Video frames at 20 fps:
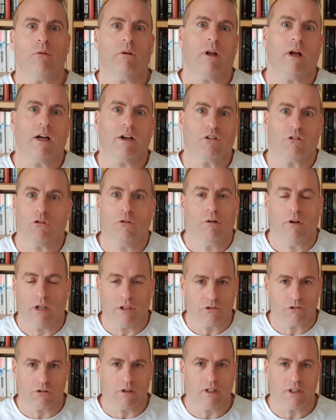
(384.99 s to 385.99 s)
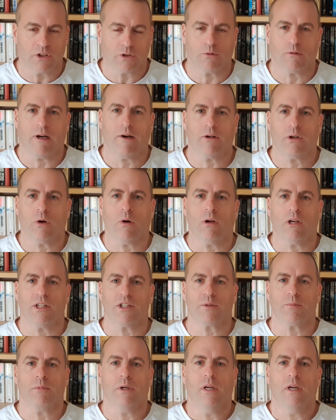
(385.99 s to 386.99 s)
like drugs or
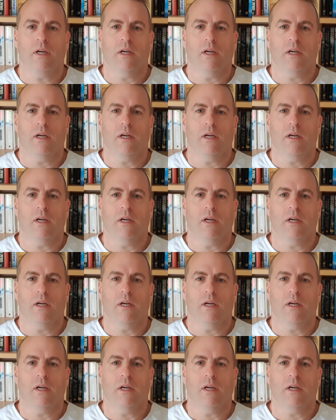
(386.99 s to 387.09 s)
alcoholism,